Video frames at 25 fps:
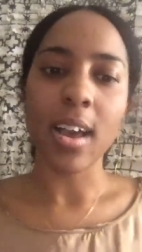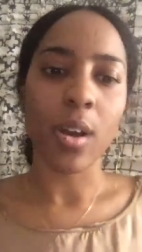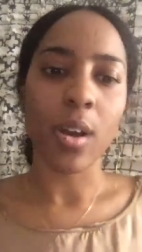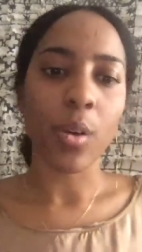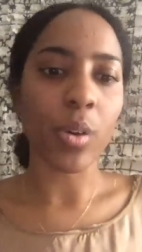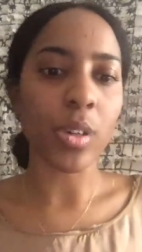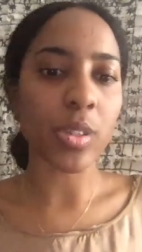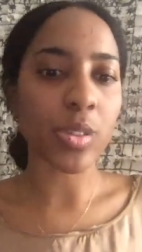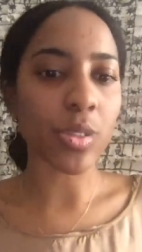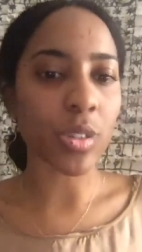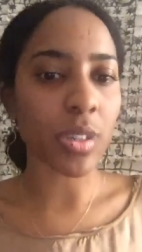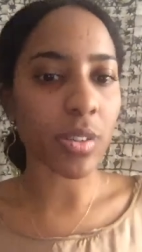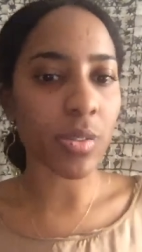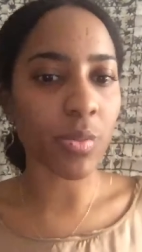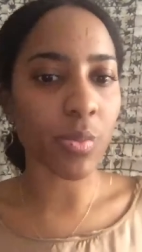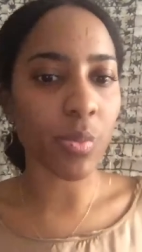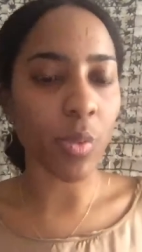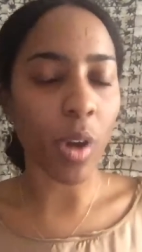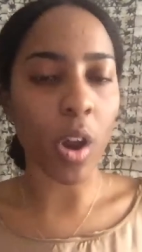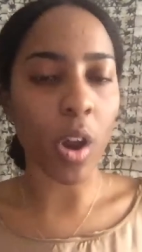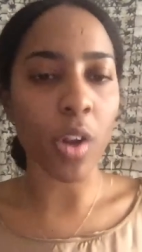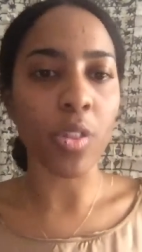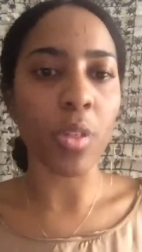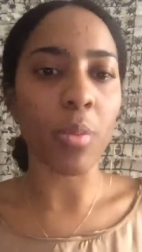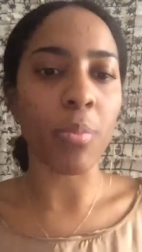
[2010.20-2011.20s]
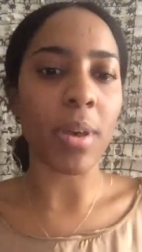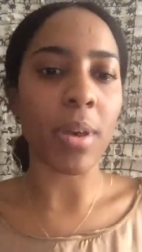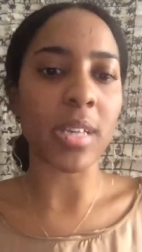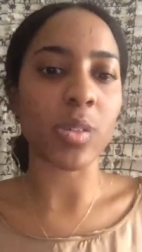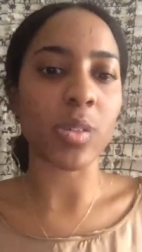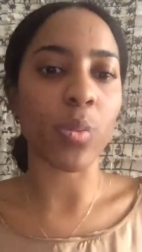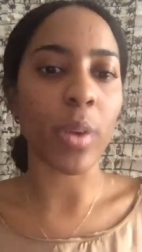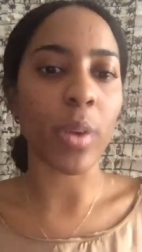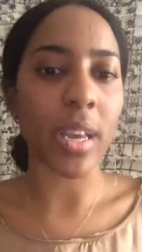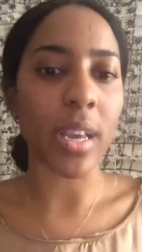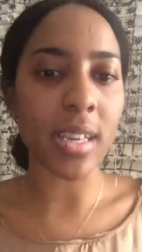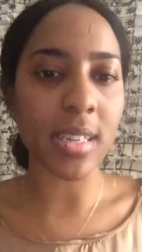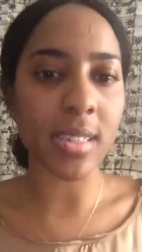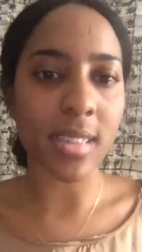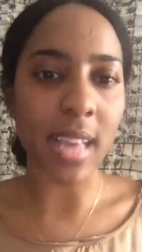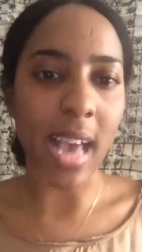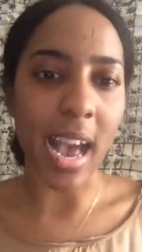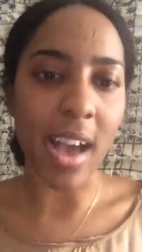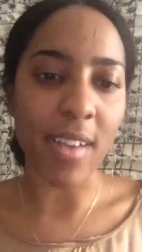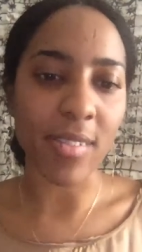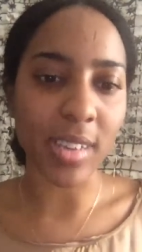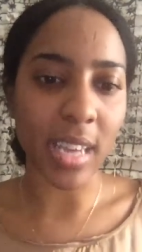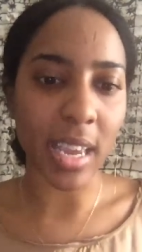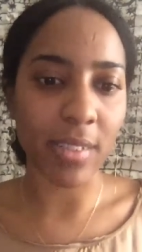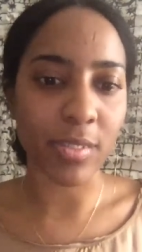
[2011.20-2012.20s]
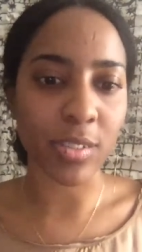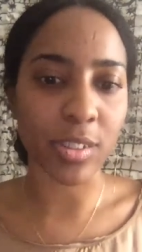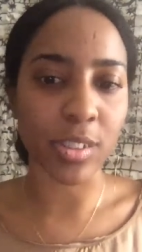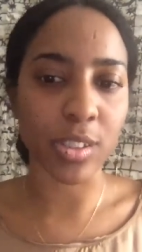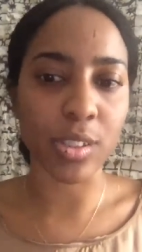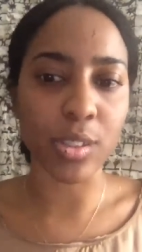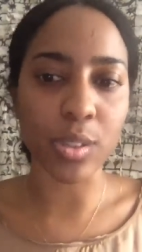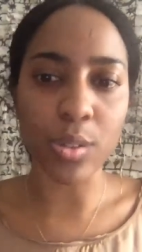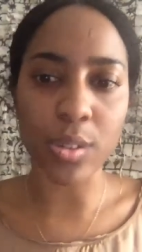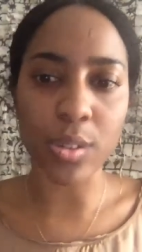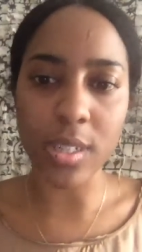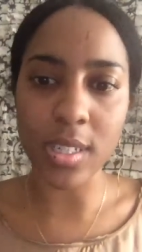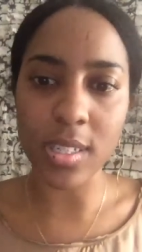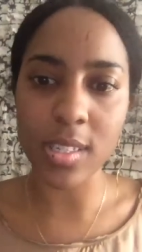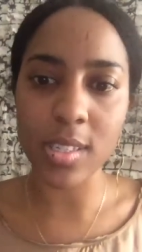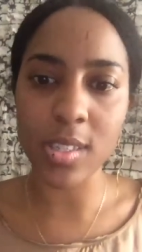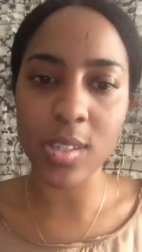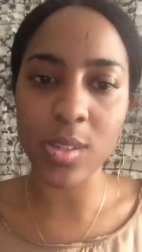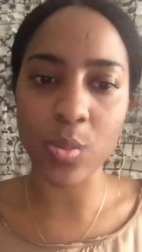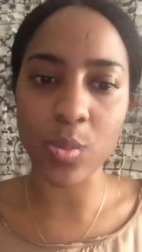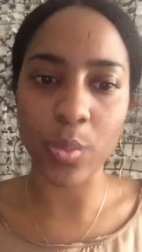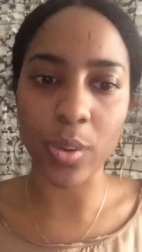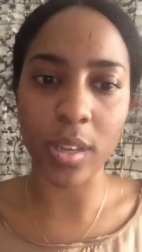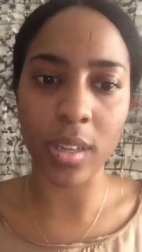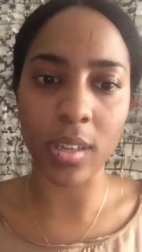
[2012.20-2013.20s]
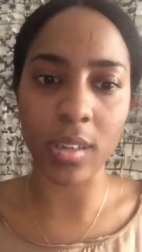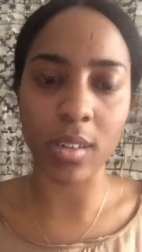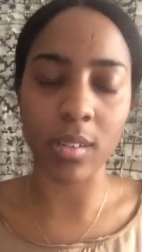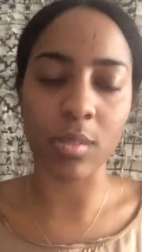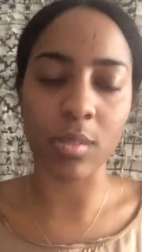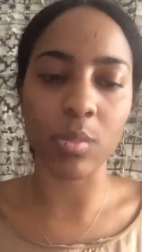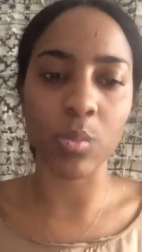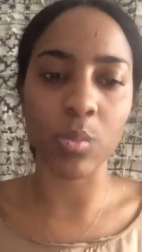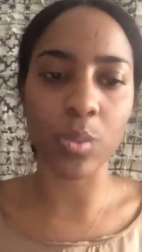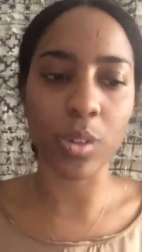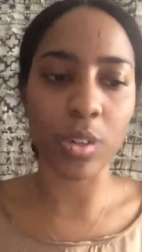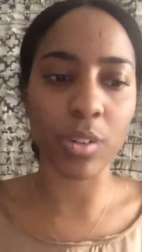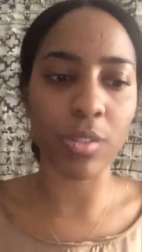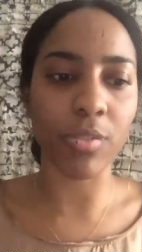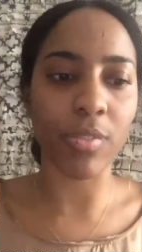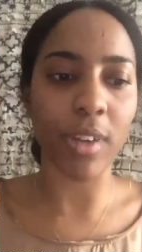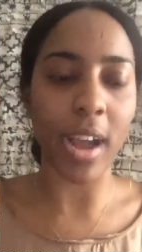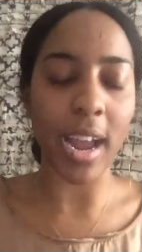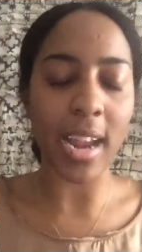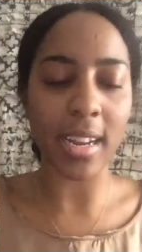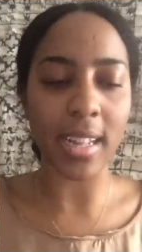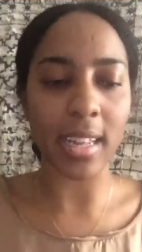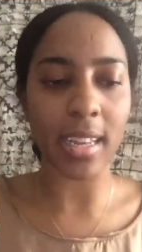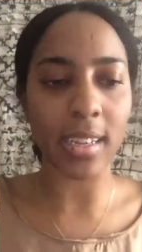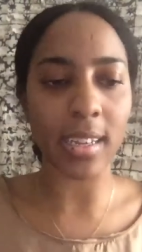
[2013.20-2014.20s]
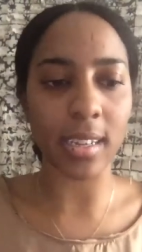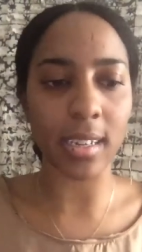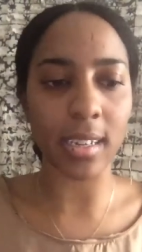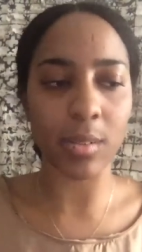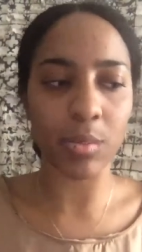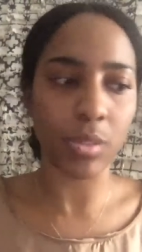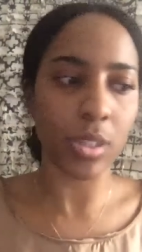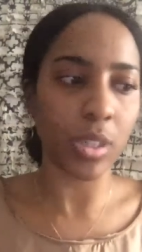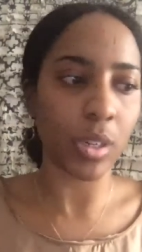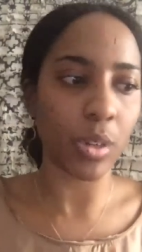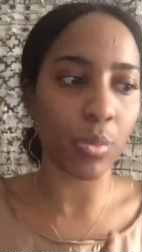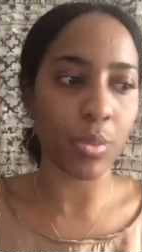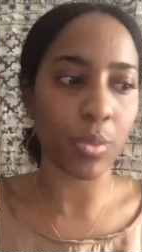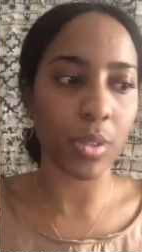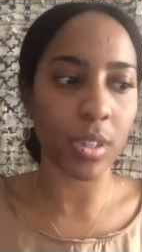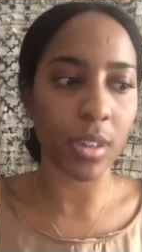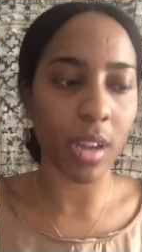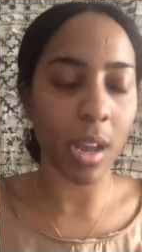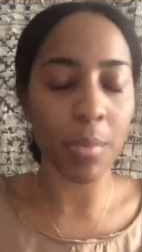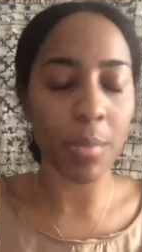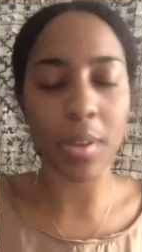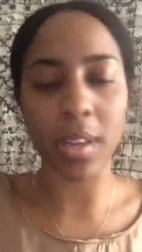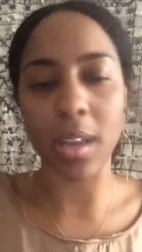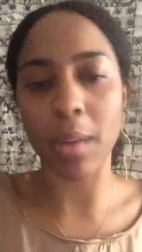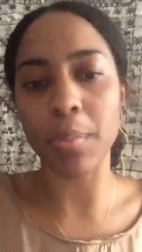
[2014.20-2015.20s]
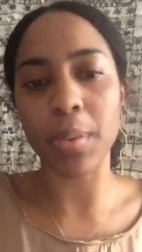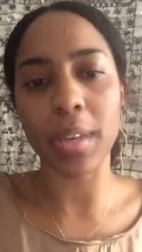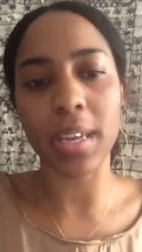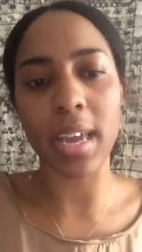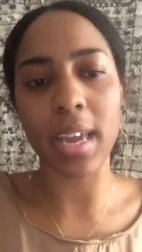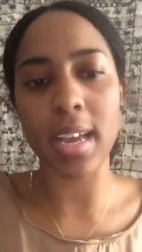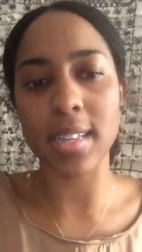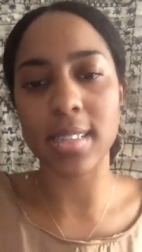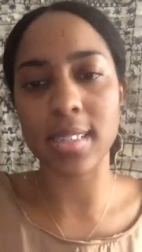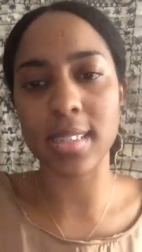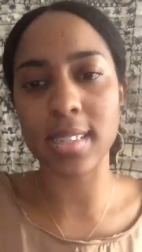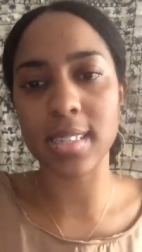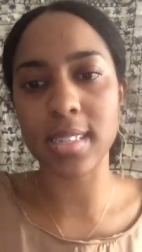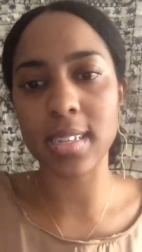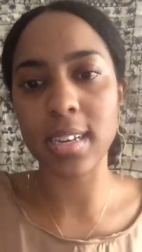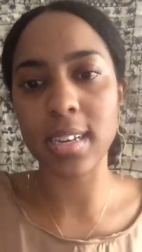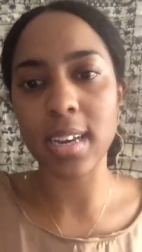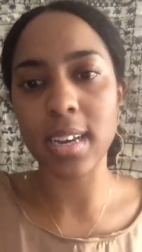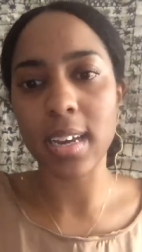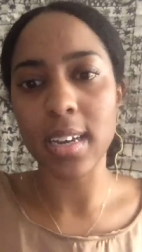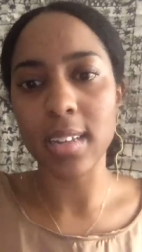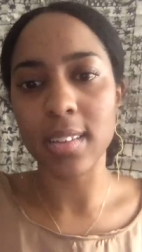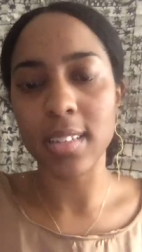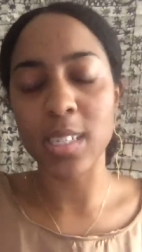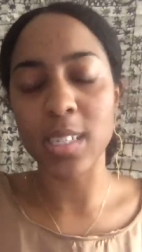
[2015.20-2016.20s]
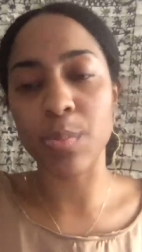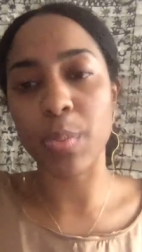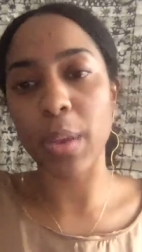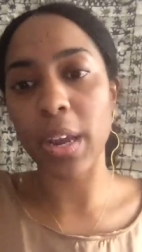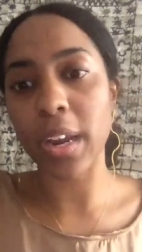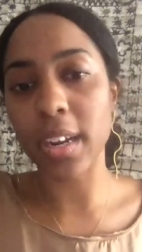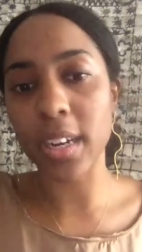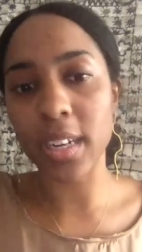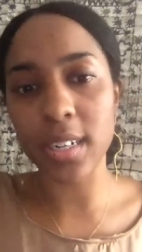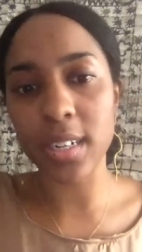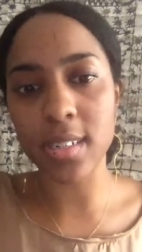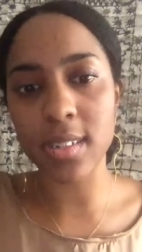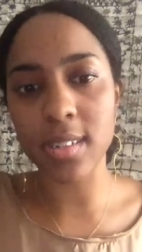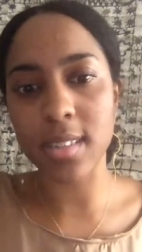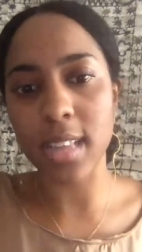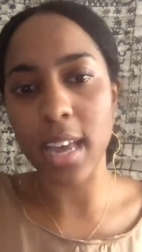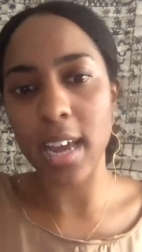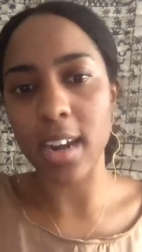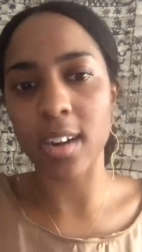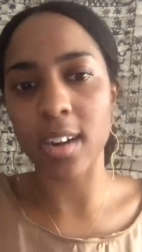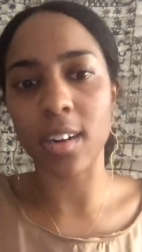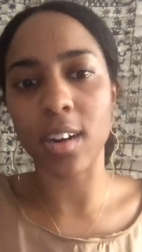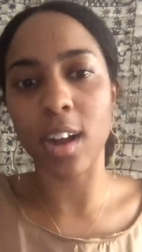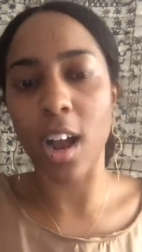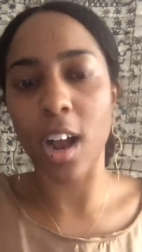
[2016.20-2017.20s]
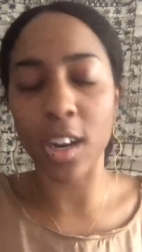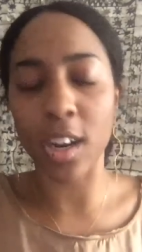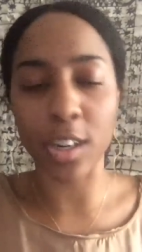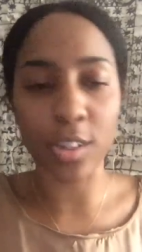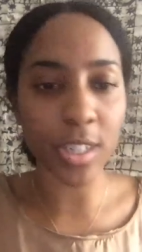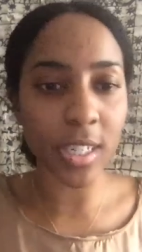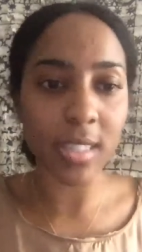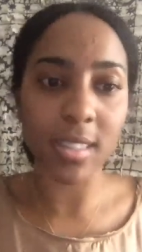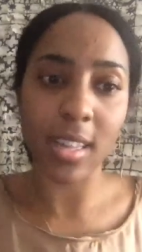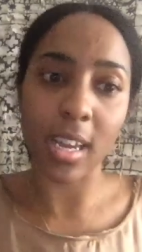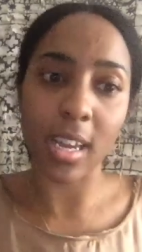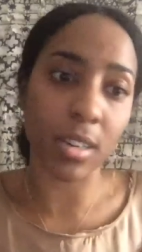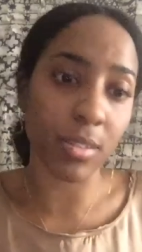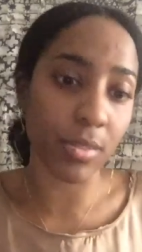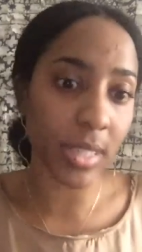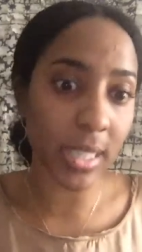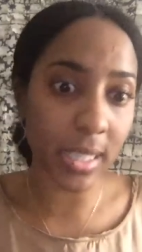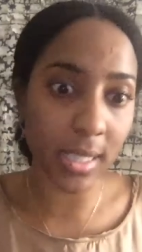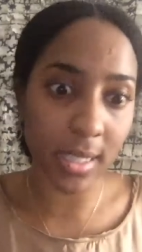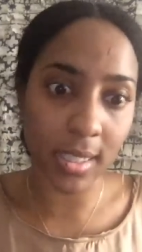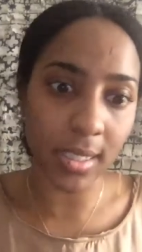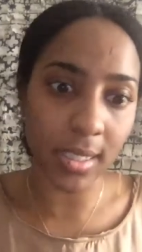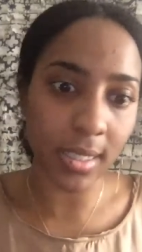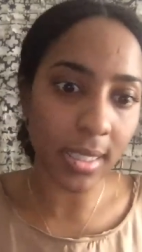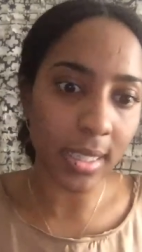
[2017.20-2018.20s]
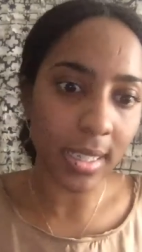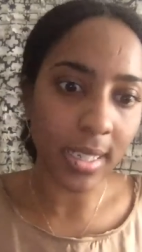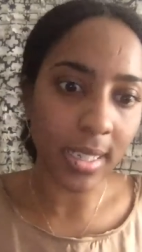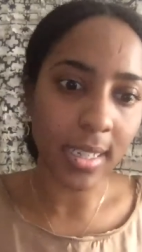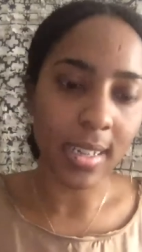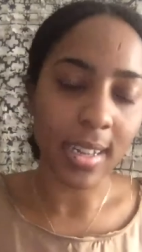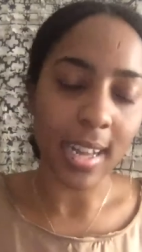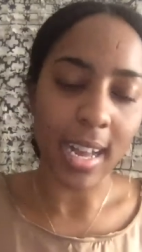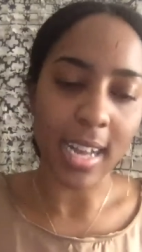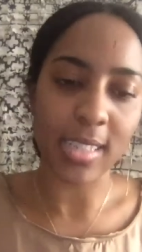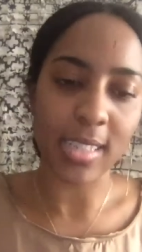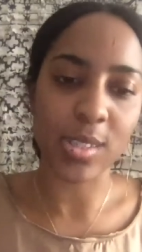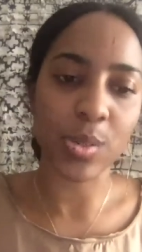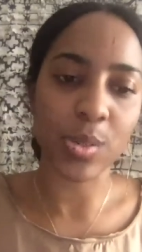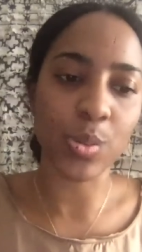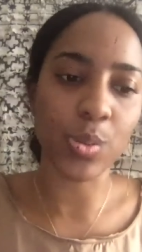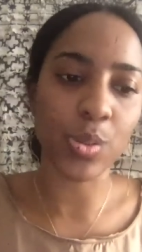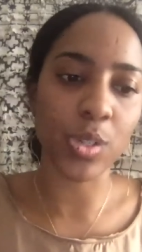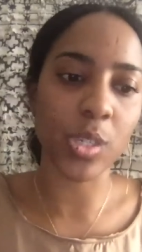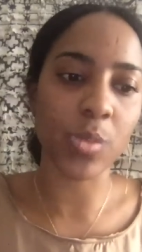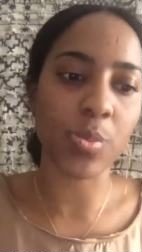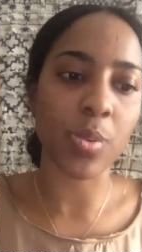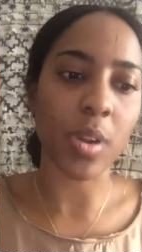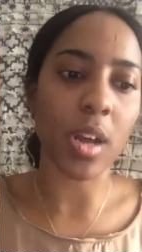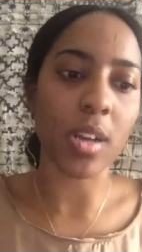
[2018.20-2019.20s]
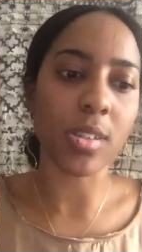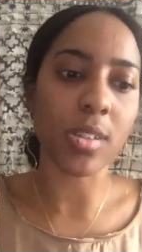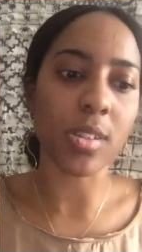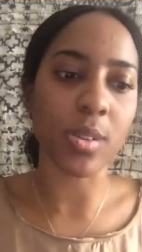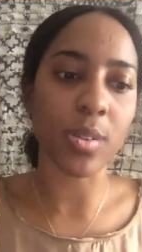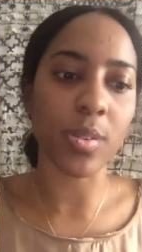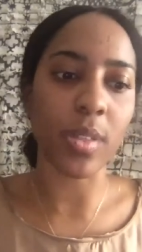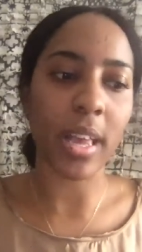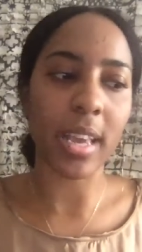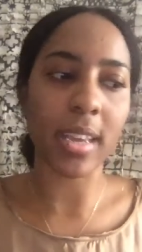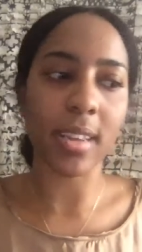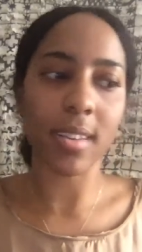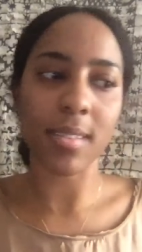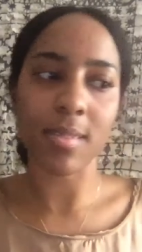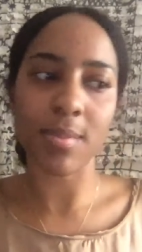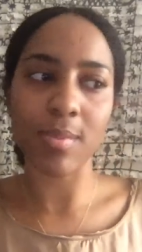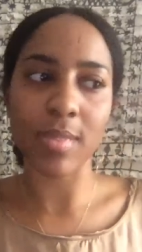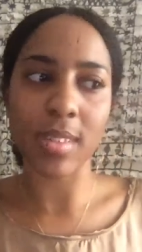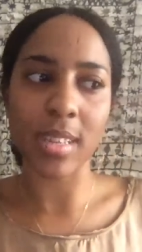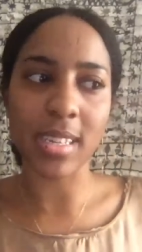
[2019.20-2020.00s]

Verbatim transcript: what sort of are the best ways to advocate for students when we're fighting, you know, we're coming up against these barriers that are concrete, that are real at schools, but also like,